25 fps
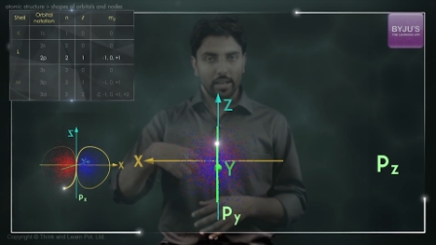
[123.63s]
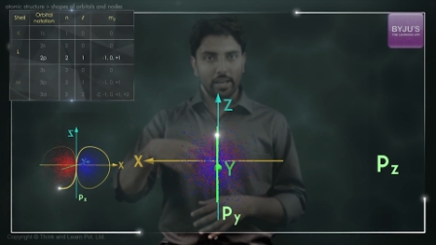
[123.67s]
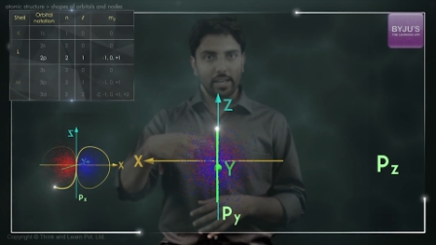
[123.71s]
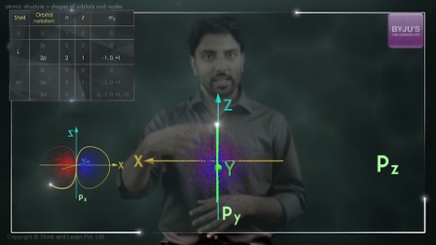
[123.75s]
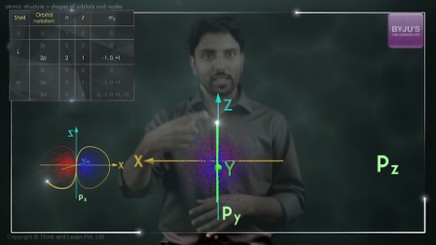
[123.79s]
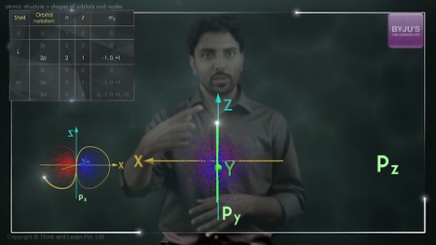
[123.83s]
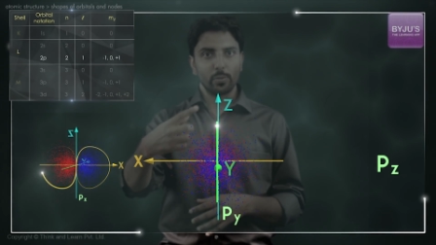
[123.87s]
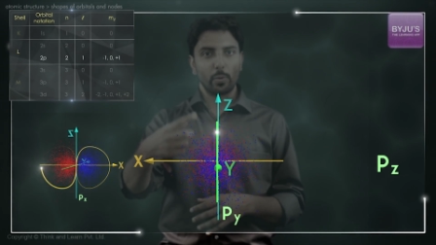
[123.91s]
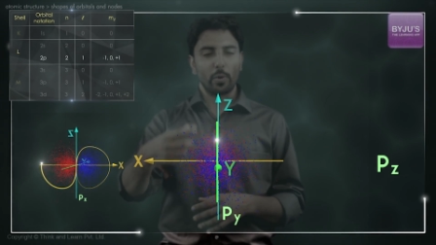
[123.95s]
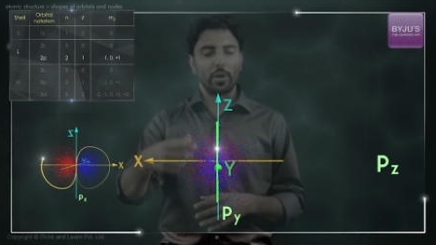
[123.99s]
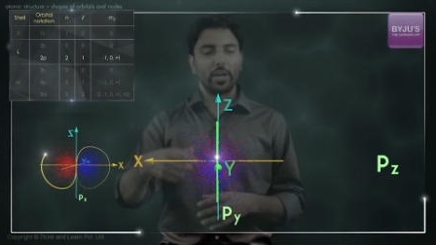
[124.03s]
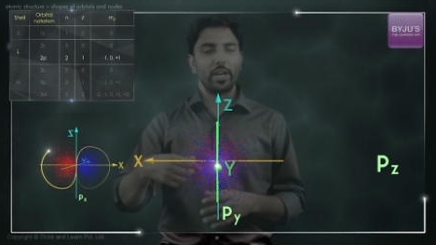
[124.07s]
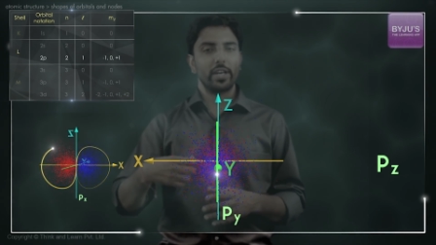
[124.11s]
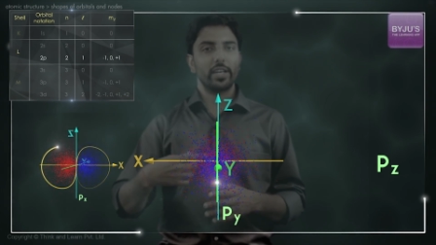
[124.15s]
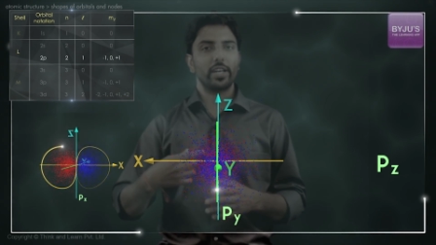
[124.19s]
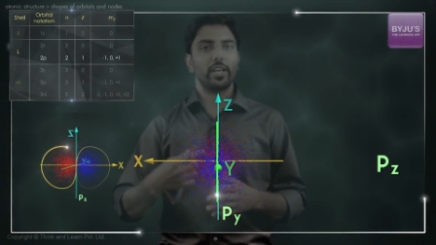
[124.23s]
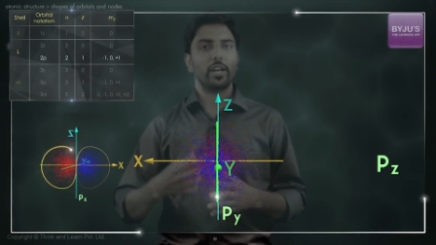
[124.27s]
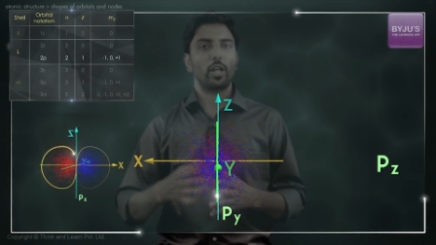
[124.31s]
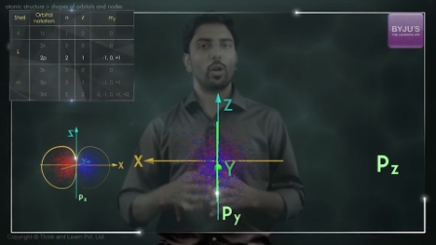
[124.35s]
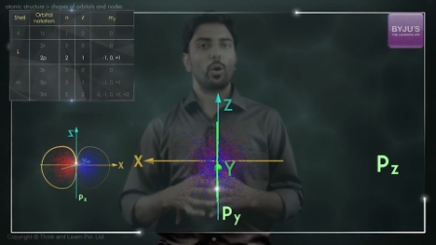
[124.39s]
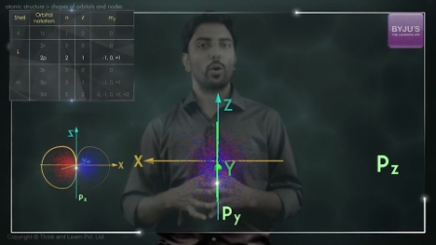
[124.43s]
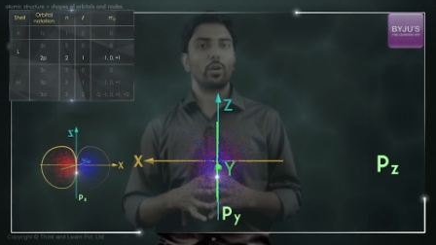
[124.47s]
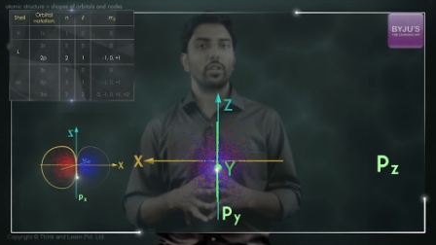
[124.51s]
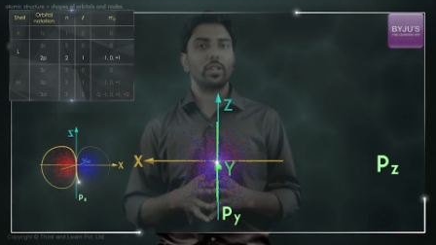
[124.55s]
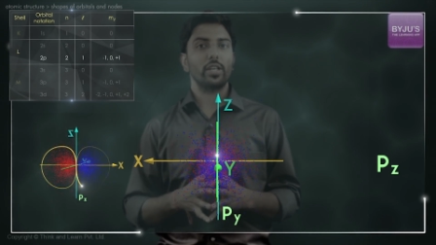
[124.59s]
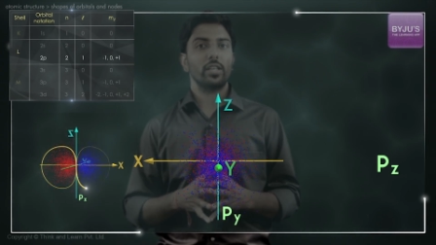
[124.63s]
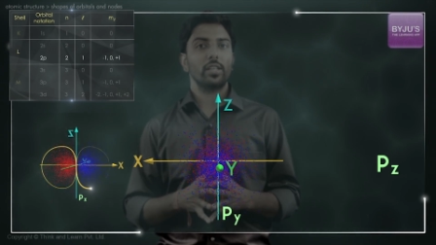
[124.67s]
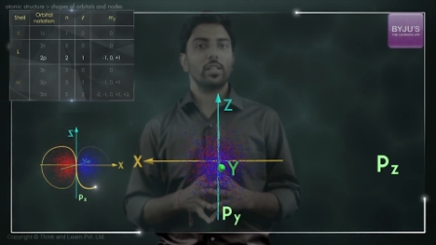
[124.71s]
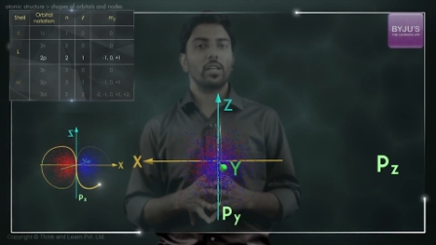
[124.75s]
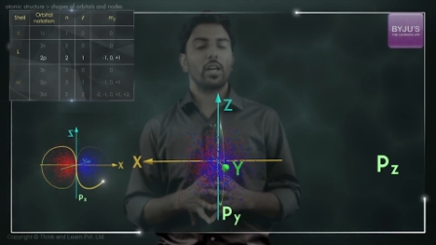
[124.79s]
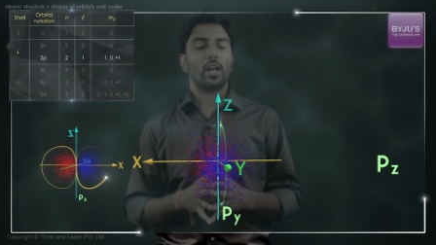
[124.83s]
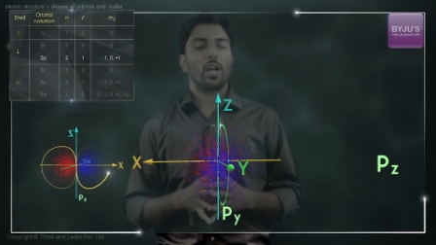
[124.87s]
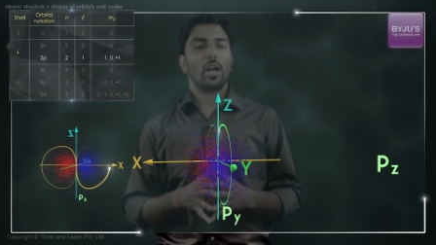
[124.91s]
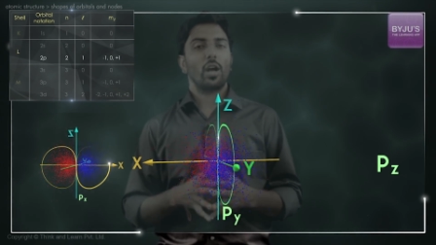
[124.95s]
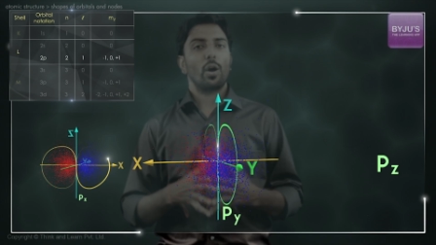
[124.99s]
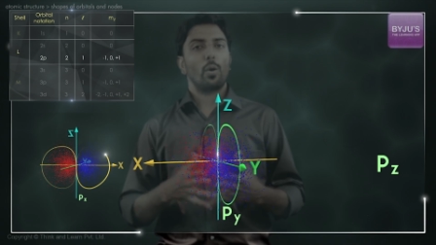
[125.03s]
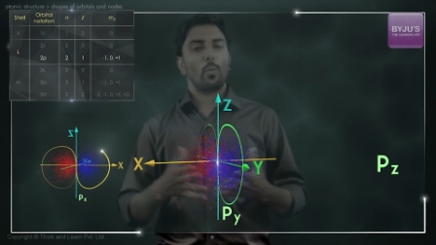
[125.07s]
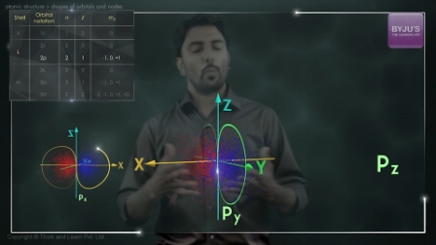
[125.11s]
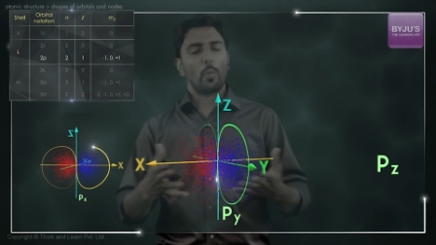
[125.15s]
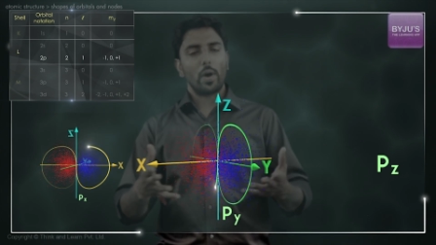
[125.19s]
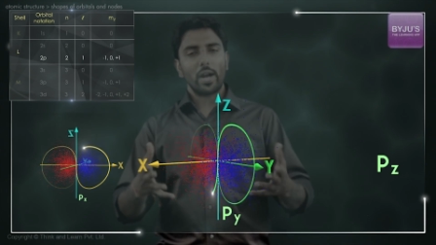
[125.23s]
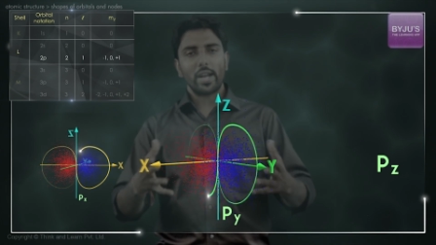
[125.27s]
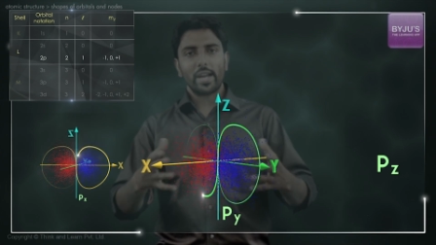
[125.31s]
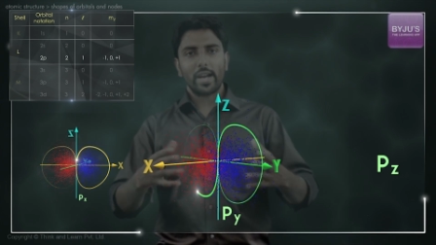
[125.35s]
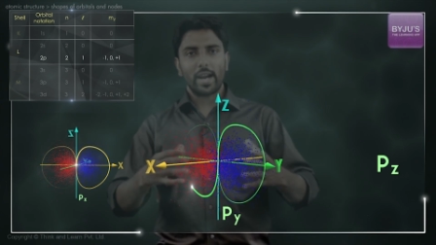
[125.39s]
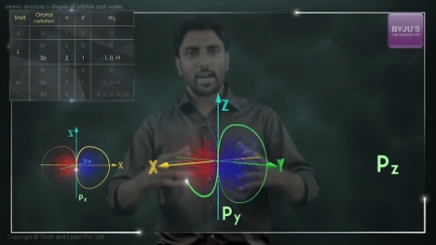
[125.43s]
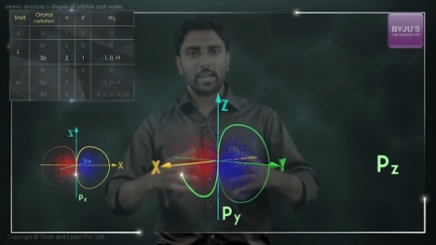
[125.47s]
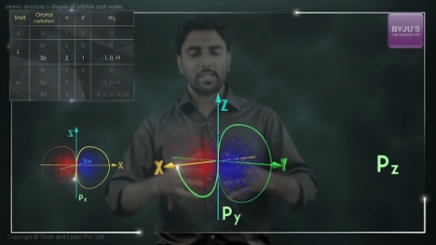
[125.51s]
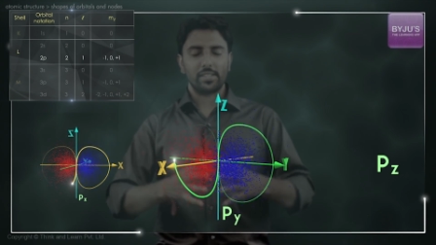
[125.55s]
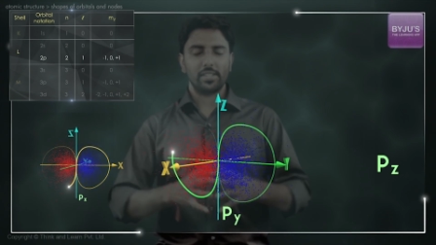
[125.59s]
is oriented along the
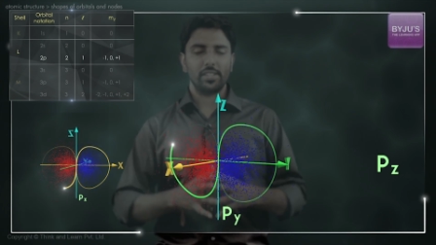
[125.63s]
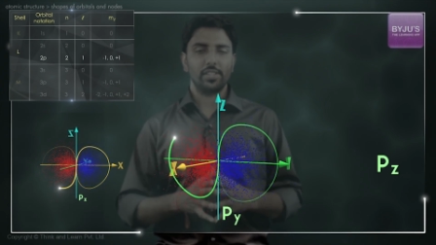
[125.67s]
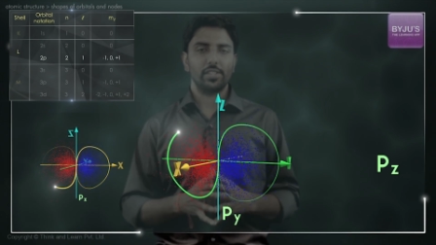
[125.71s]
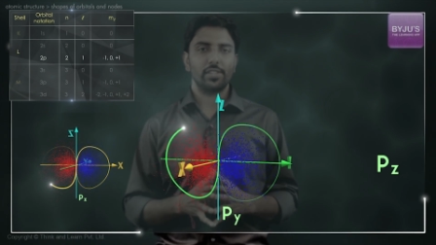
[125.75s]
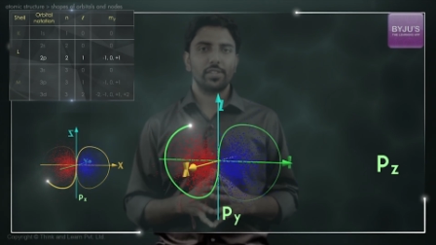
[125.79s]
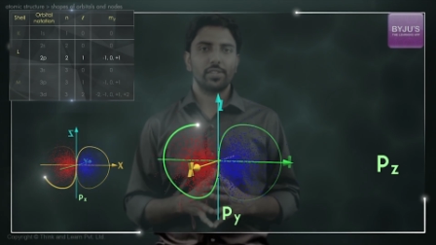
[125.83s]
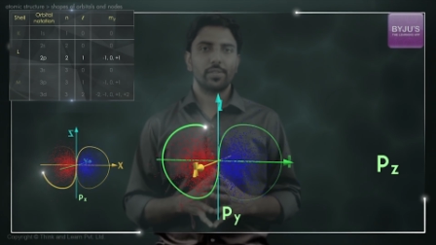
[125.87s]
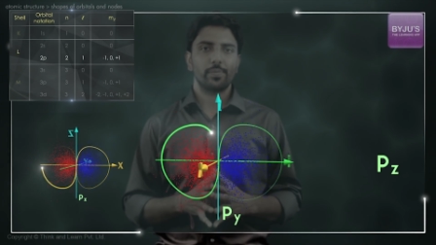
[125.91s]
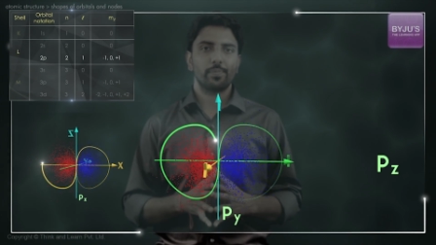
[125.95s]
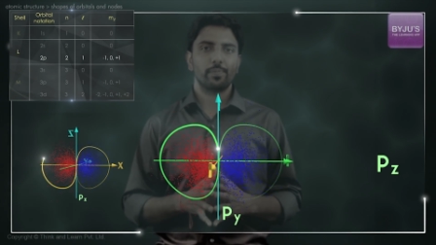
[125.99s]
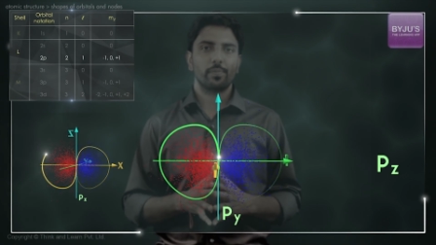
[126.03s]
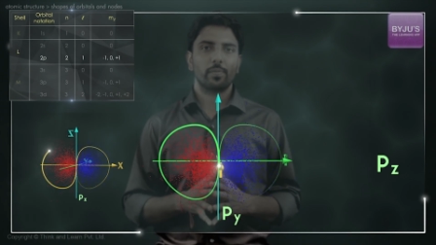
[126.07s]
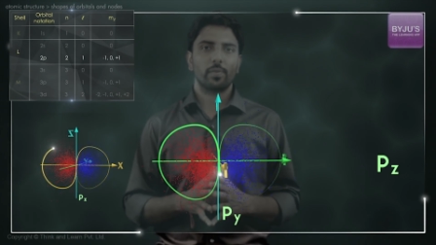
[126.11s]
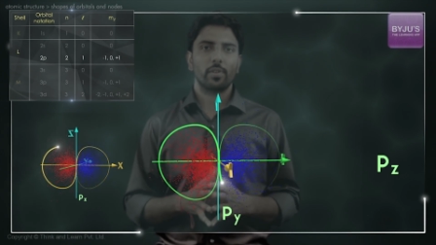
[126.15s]
y-axis.